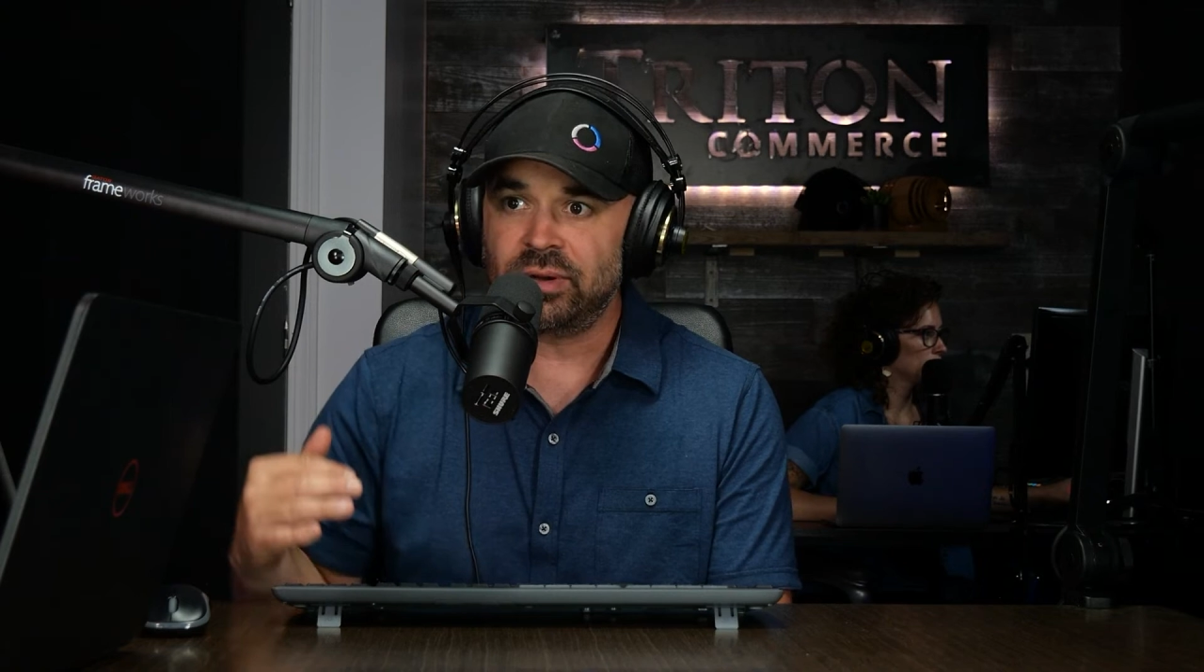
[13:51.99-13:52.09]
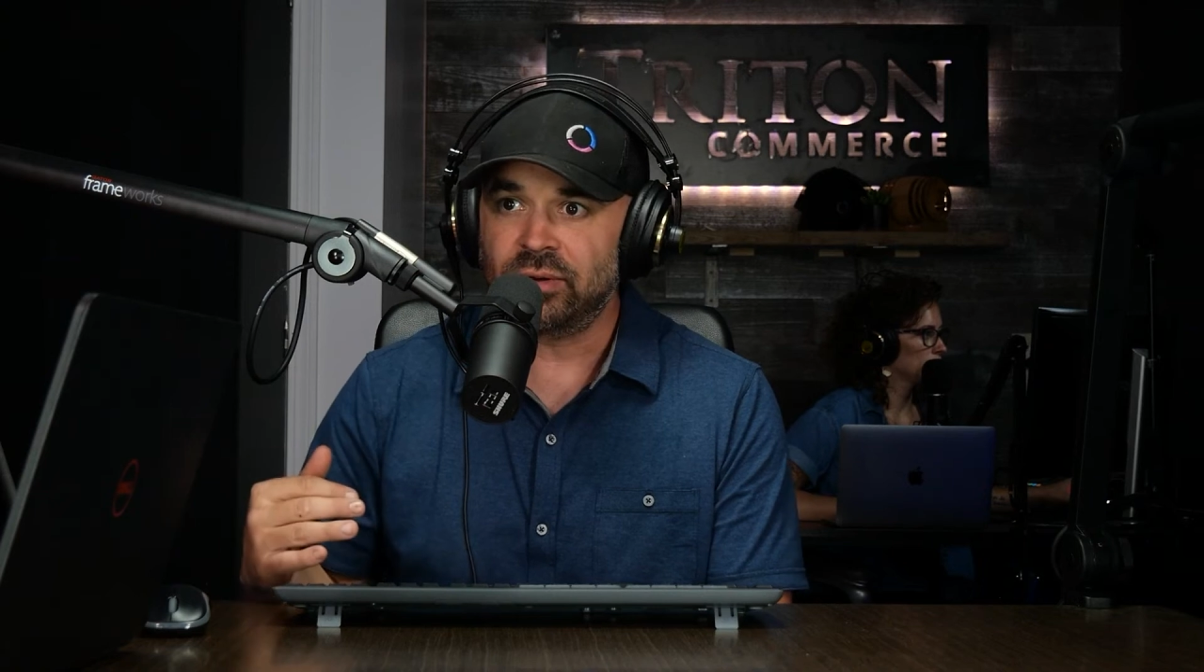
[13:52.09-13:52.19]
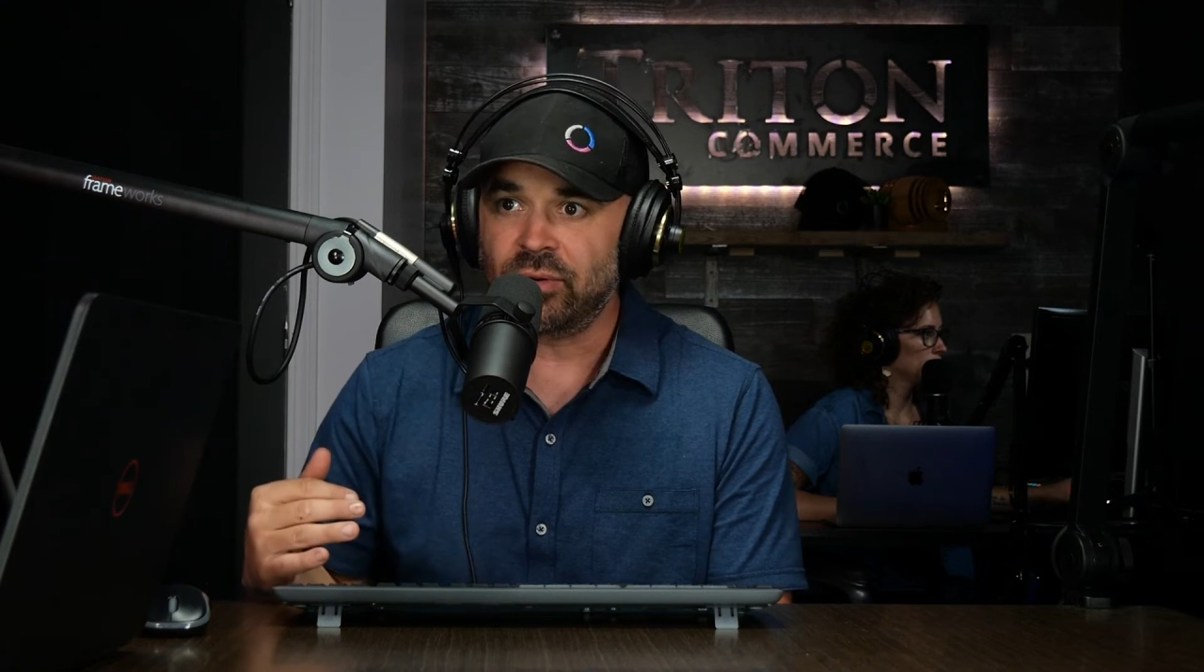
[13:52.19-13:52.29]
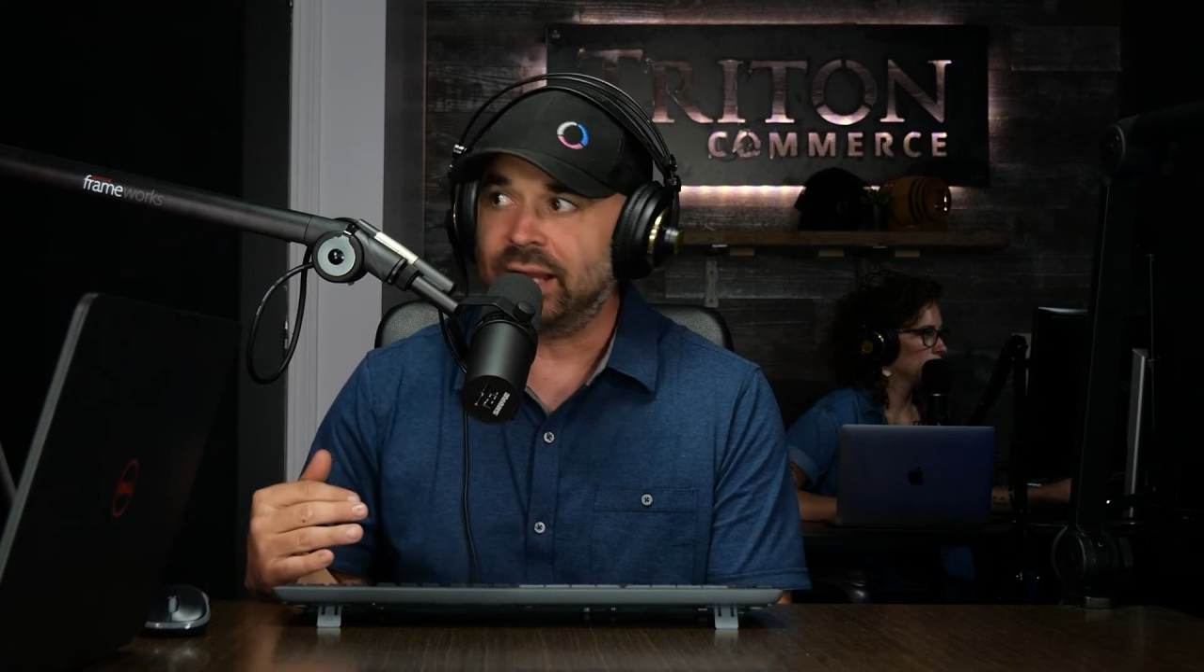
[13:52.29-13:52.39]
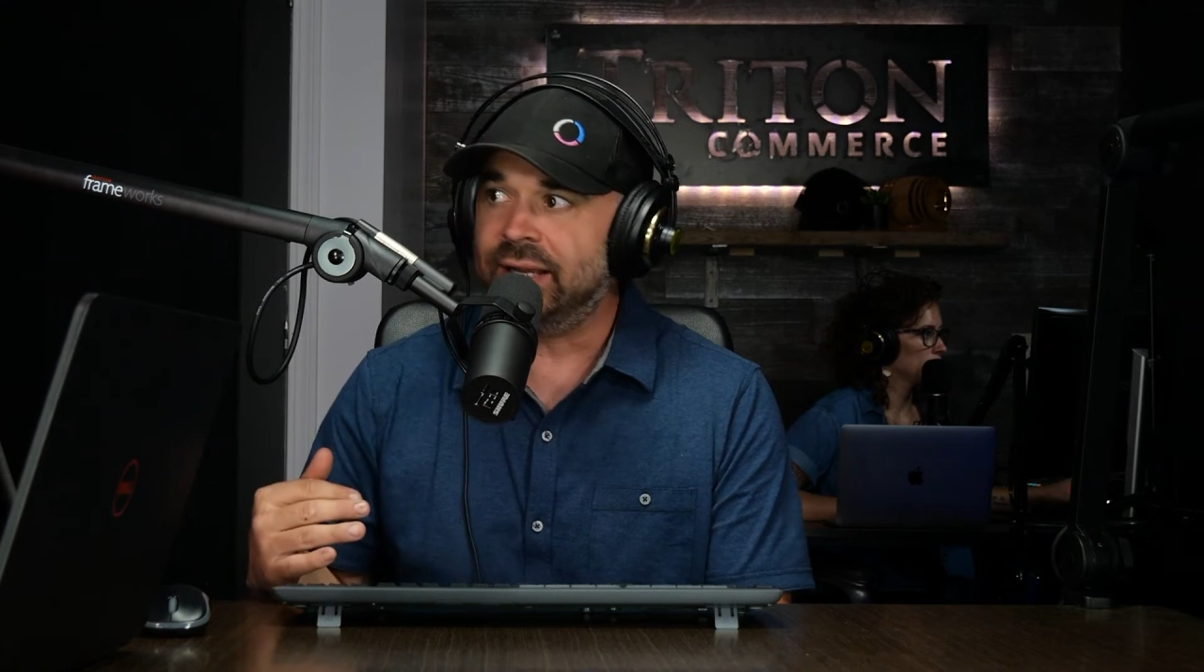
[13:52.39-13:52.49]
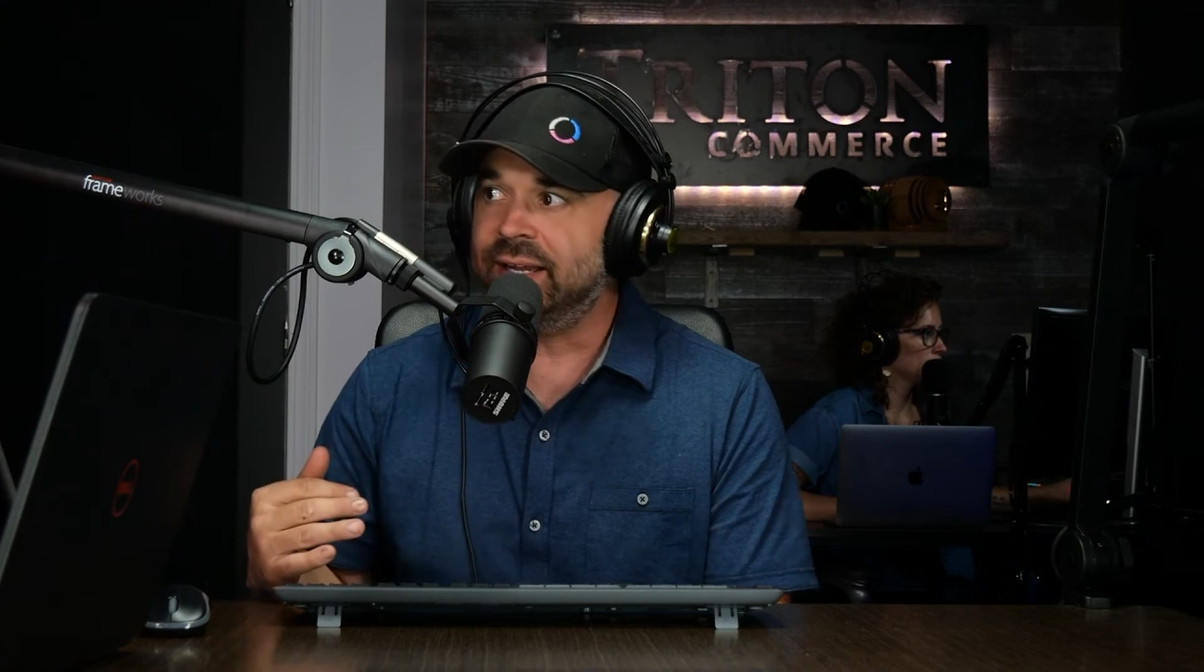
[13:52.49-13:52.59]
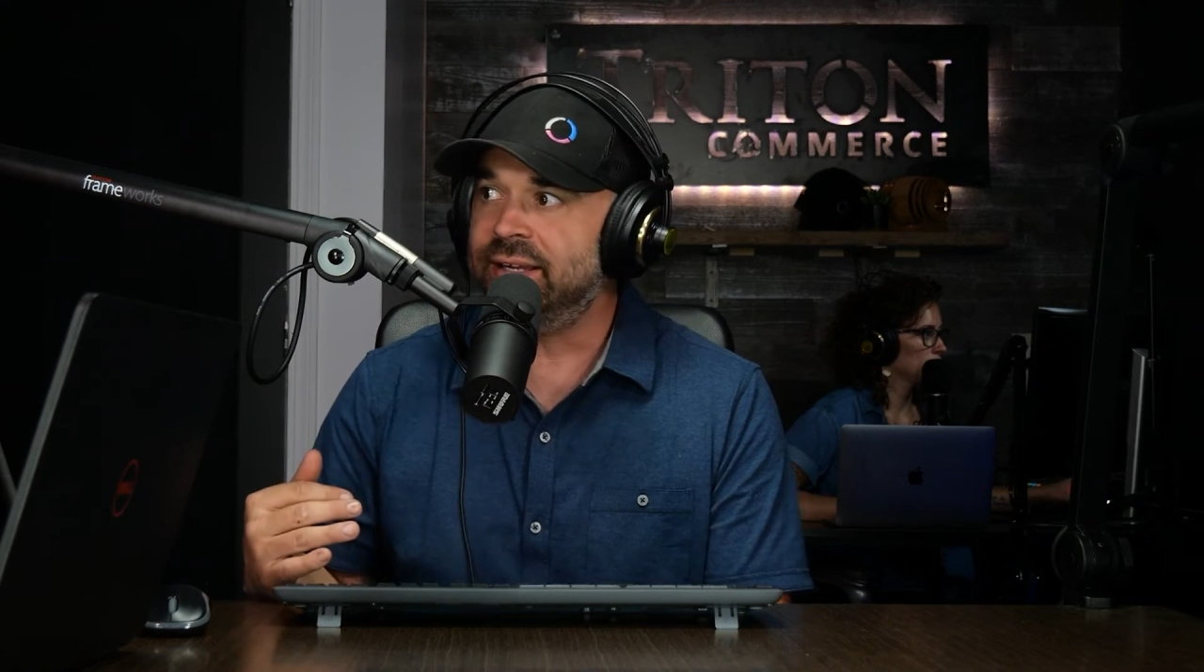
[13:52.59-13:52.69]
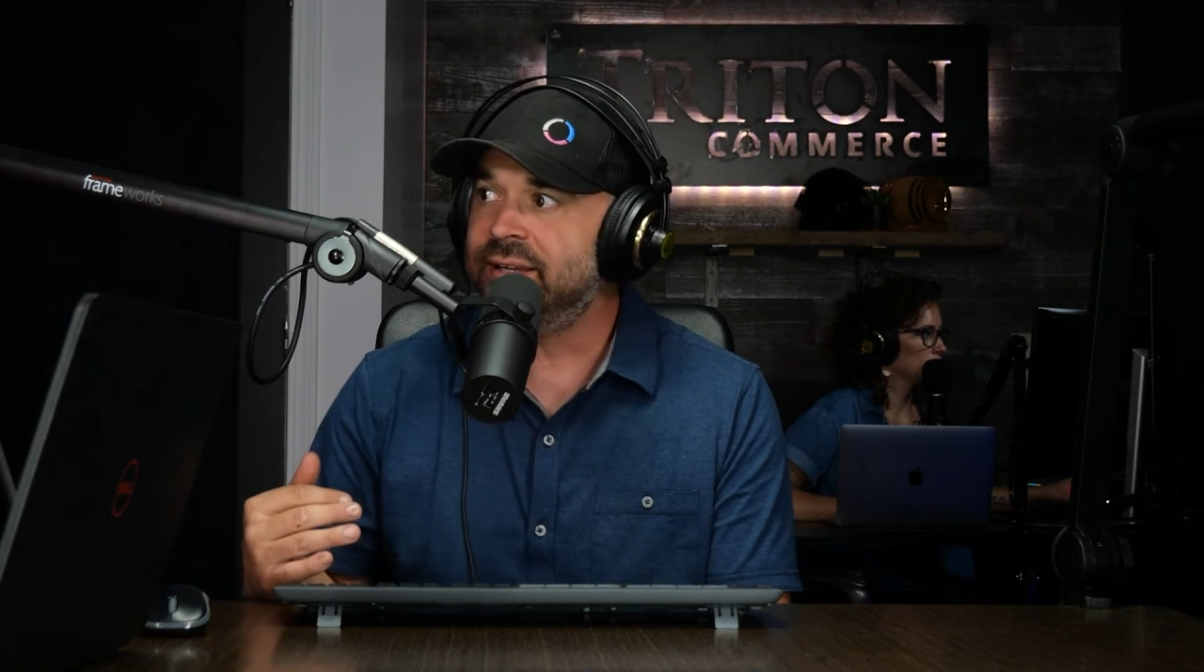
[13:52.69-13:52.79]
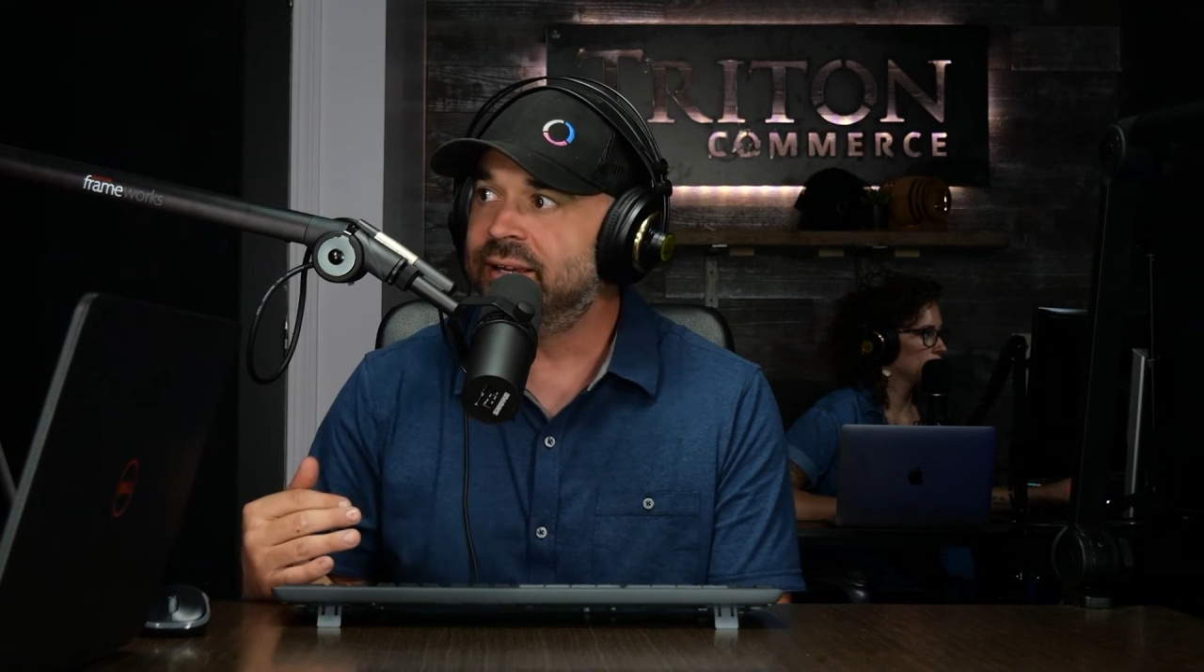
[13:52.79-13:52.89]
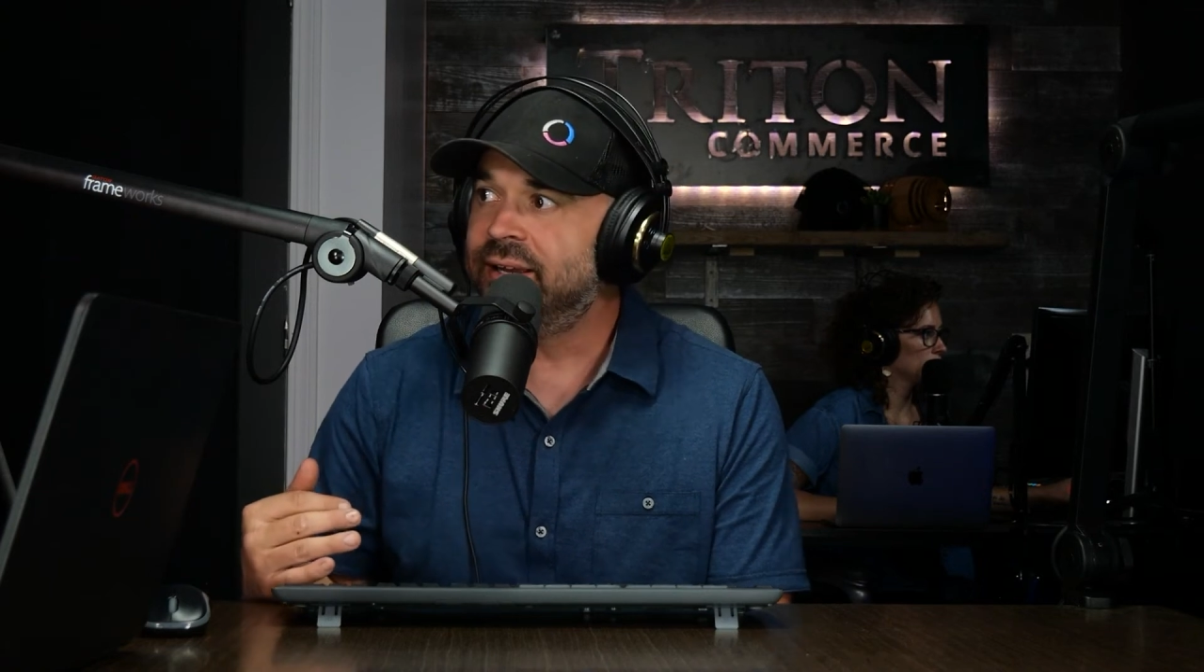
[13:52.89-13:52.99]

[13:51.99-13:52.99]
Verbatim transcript: grinding,